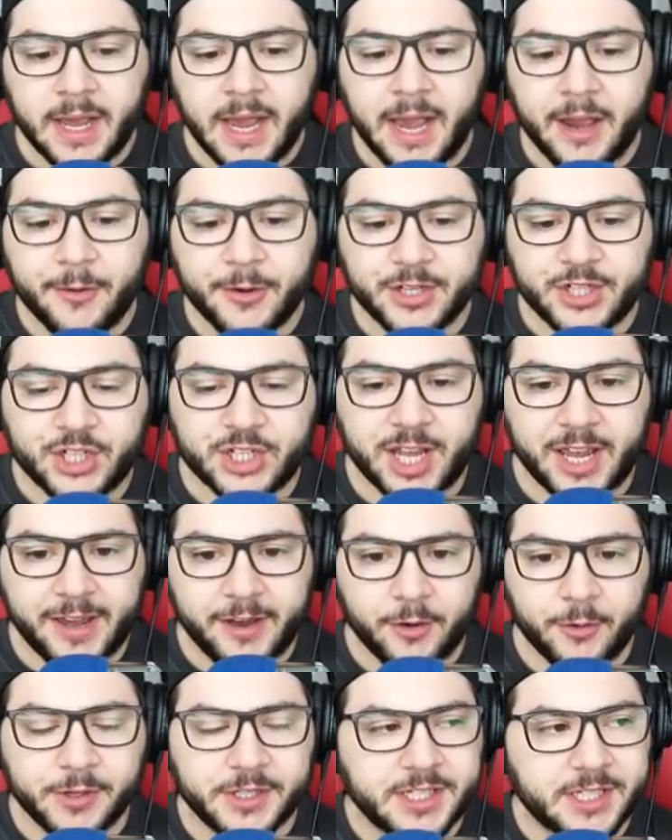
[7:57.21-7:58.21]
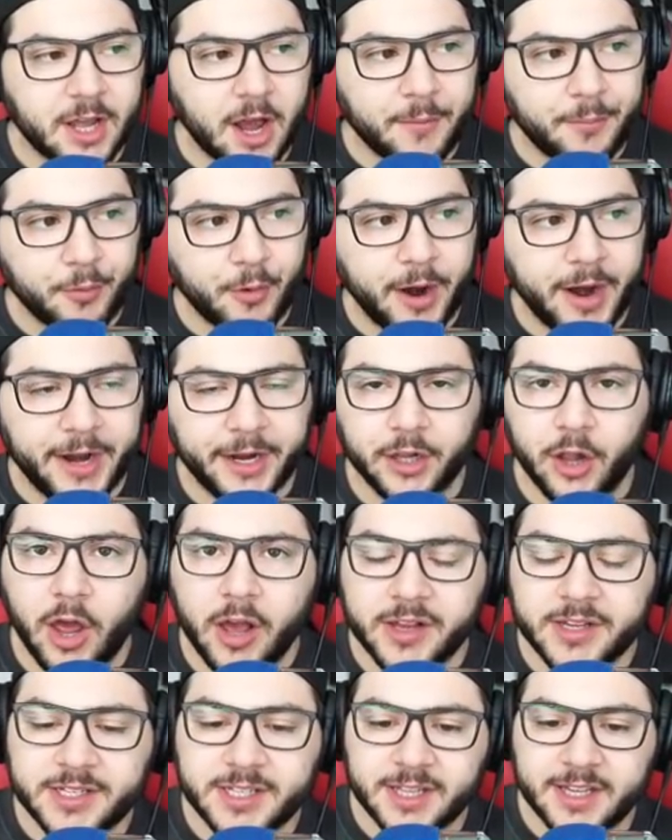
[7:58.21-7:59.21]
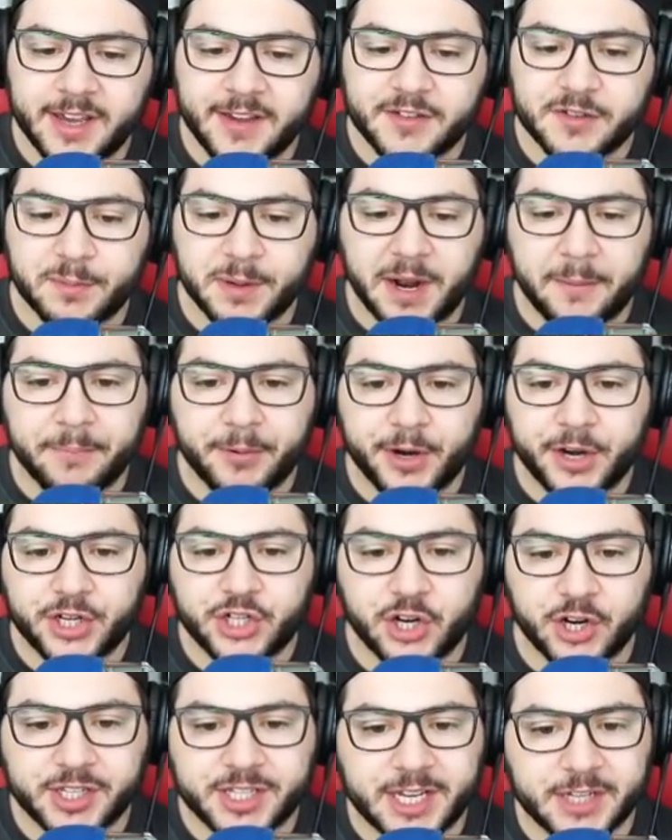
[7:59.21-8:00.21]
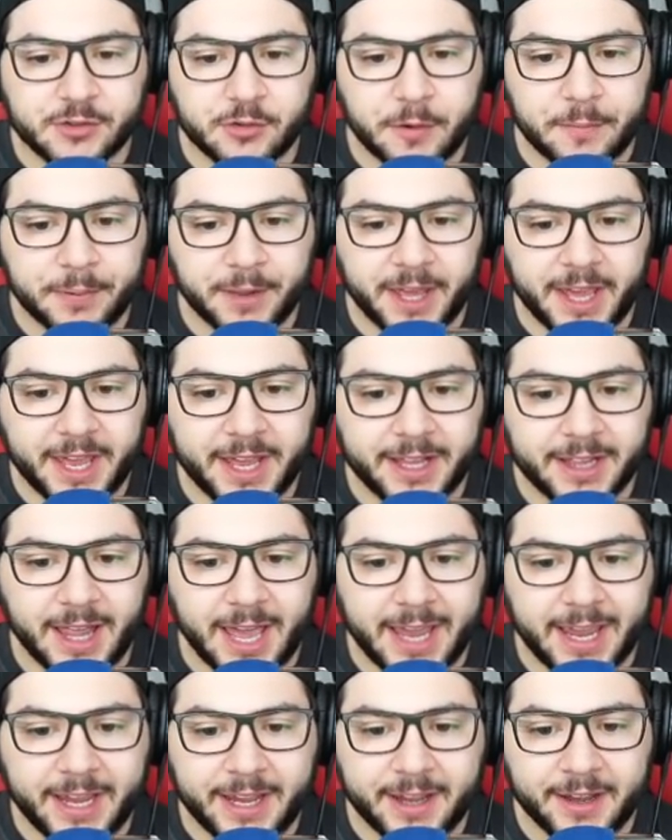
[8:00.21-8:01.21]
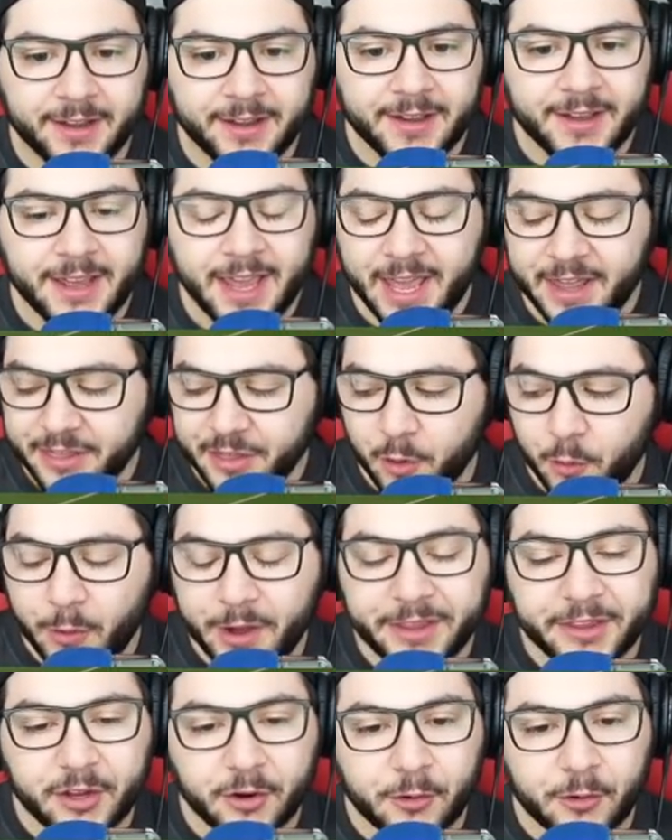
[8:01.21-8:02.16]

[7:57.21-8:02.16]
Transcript: I wish Teo would stop wearing long sleeves, but I'm pretty sure it's because we're playing like... in the winter